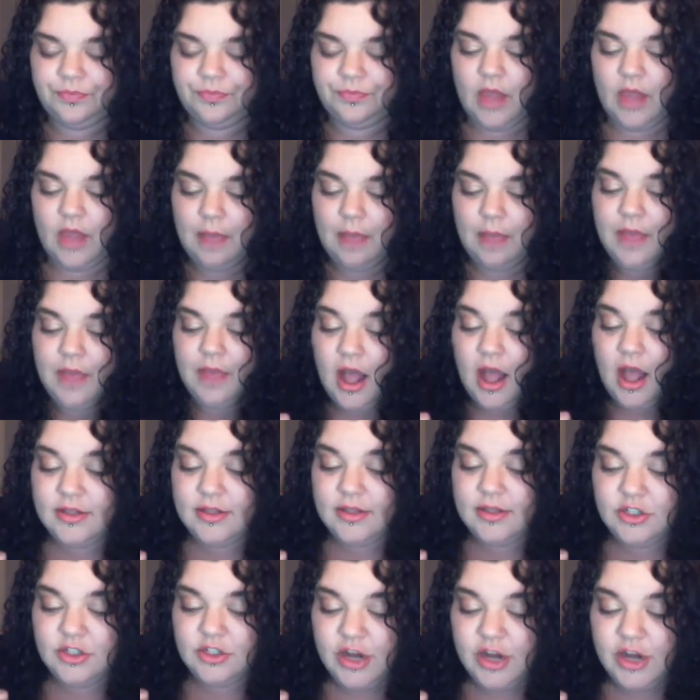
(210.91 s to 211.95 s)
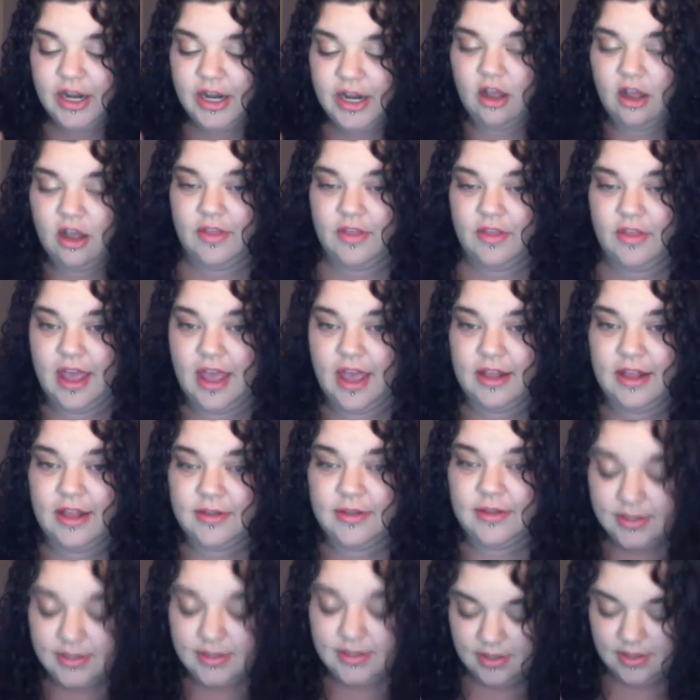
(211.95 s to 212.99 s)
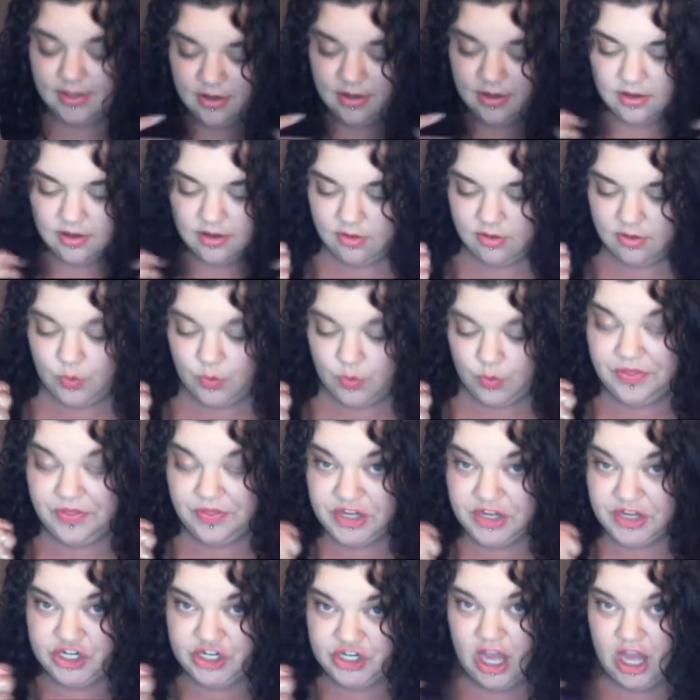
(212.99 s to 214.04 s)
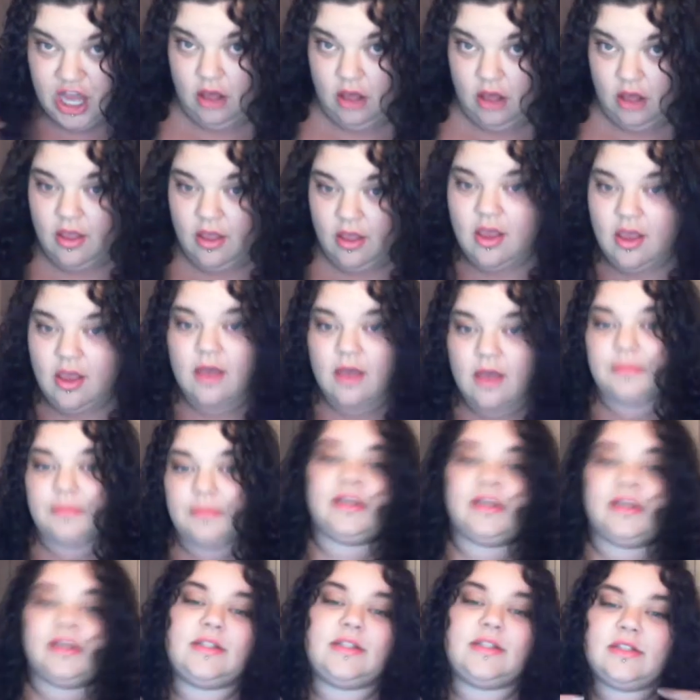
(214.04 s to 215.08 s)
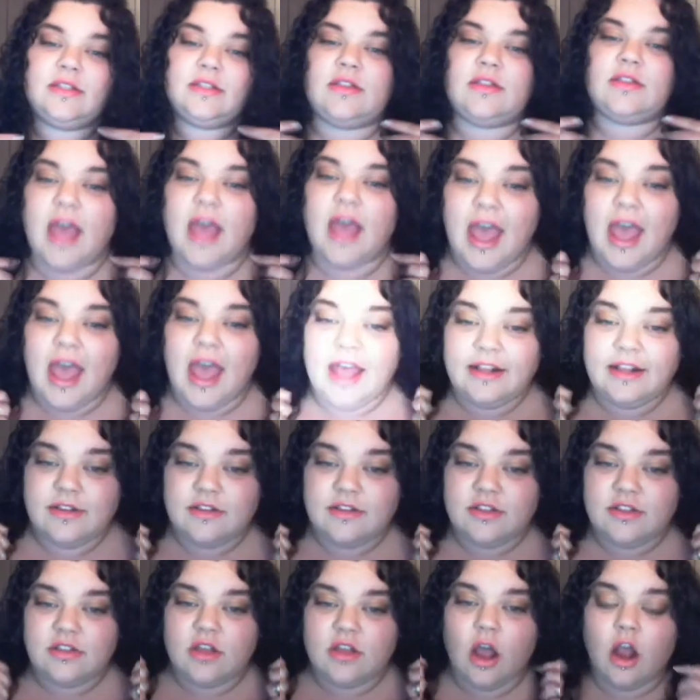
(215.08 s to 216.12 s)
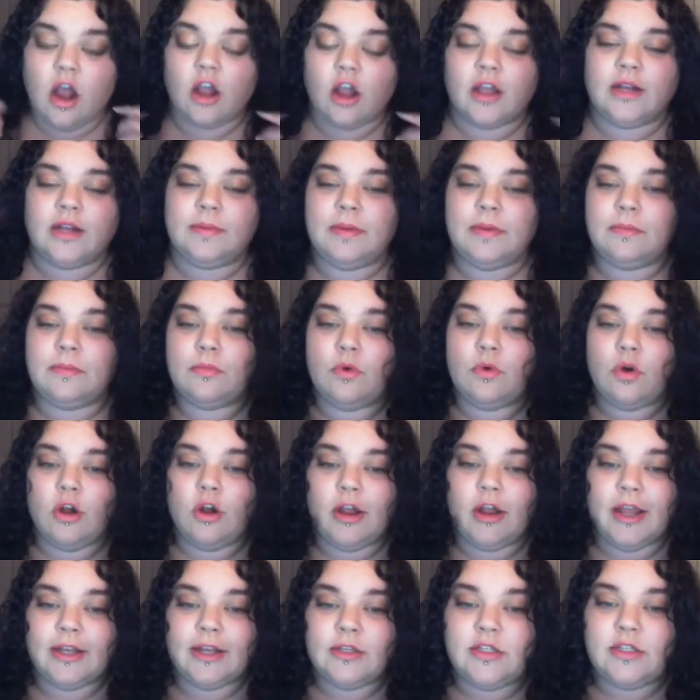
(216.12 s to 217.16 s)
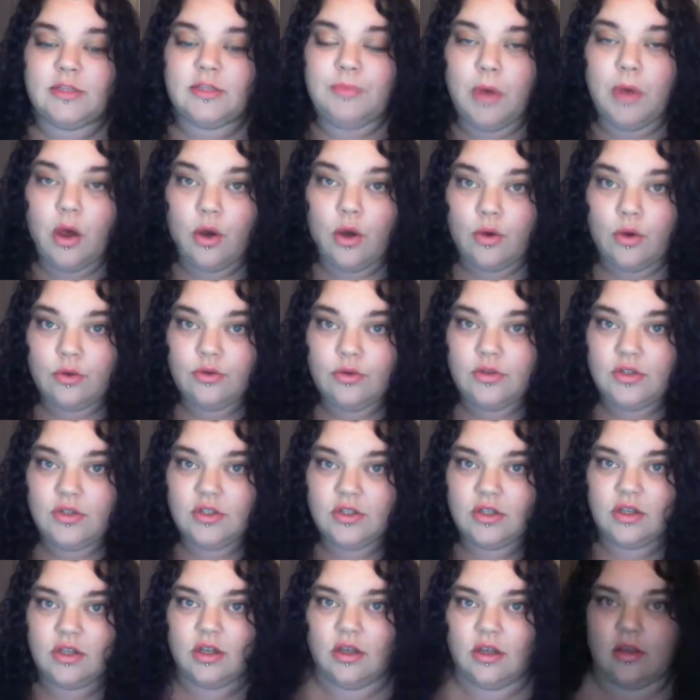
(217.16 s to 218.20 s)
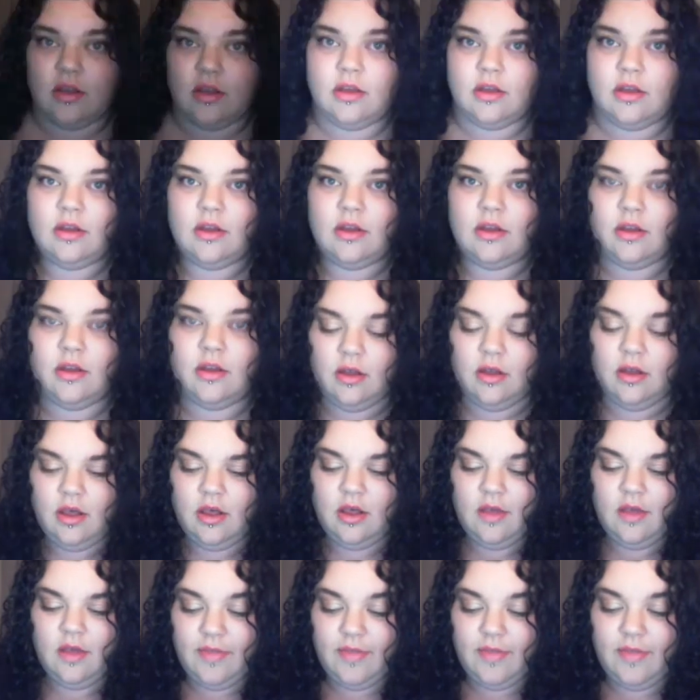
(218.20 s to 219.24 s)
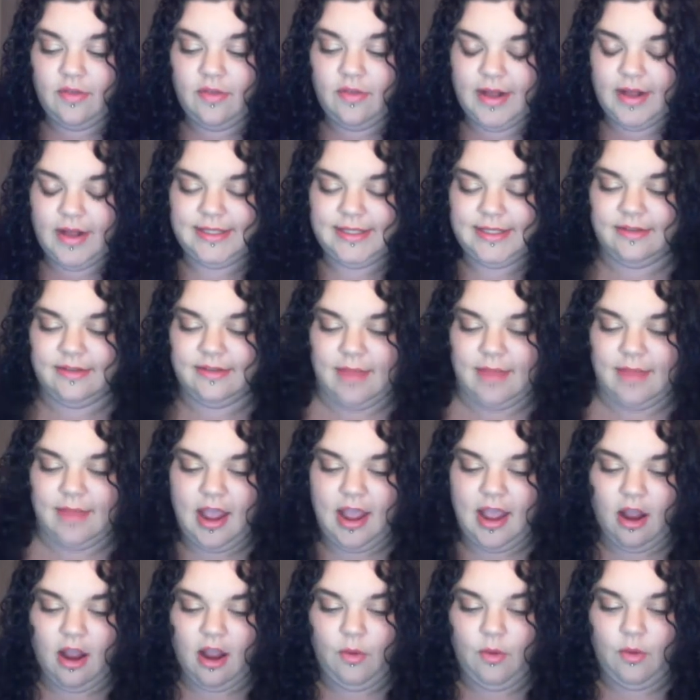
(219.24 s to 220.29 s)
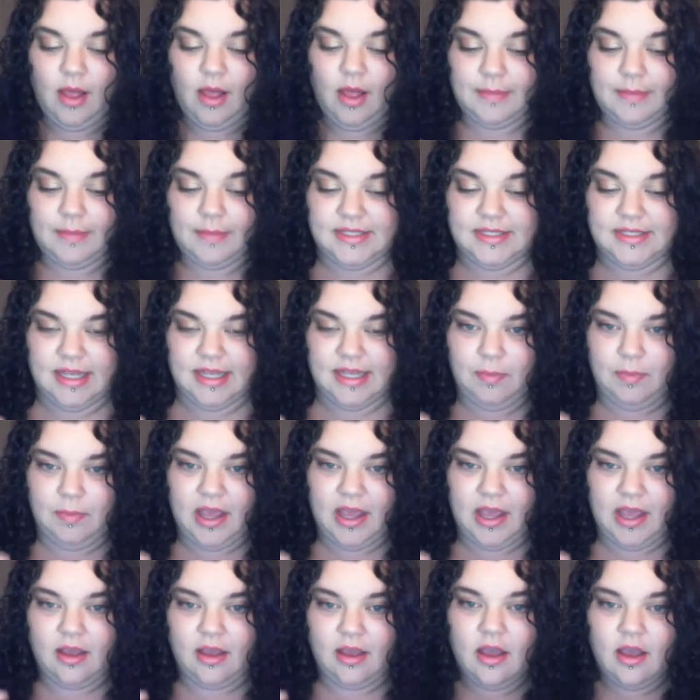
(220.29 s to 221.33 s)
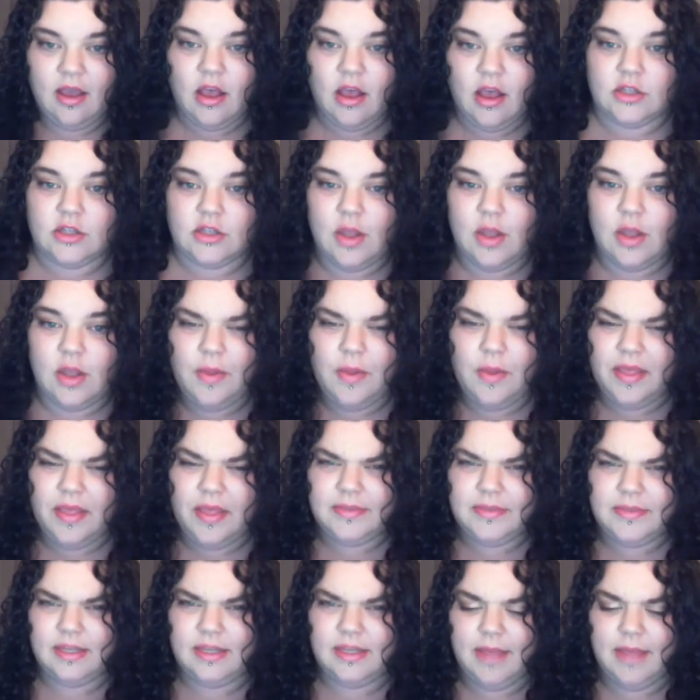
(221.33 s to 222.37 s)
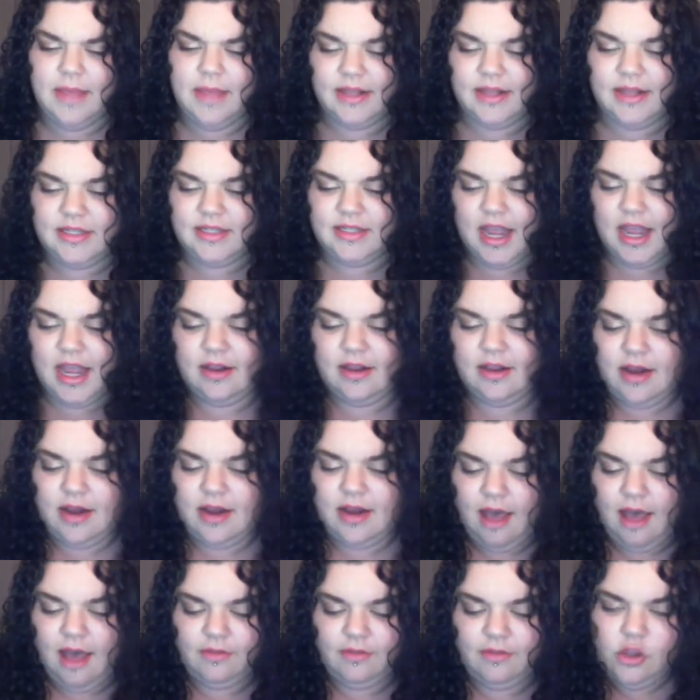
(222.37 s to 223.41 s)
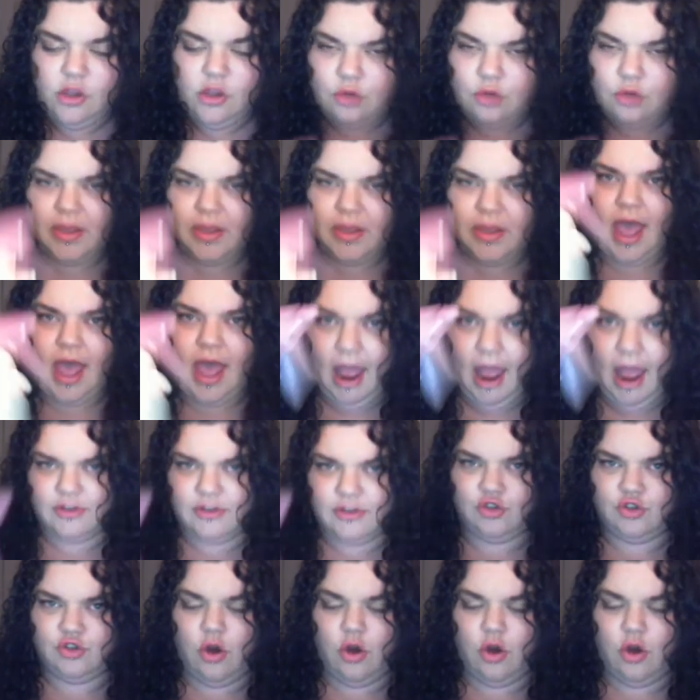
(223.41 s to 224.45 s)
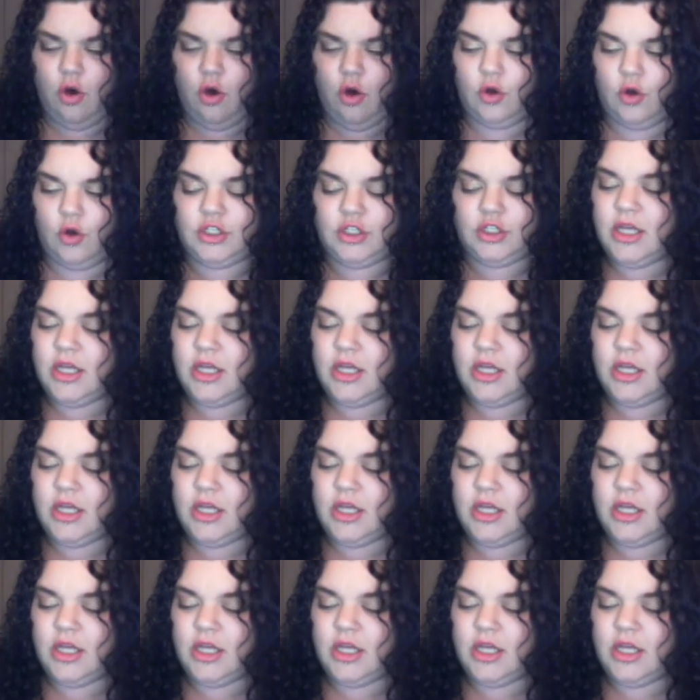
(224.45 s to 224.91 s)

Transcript: I'm concentrating on the ends with the gel because the ends are going to be more exposed than the rest of my hair while I'm sleeping. So I want them to maintain and have a little bit extra hold.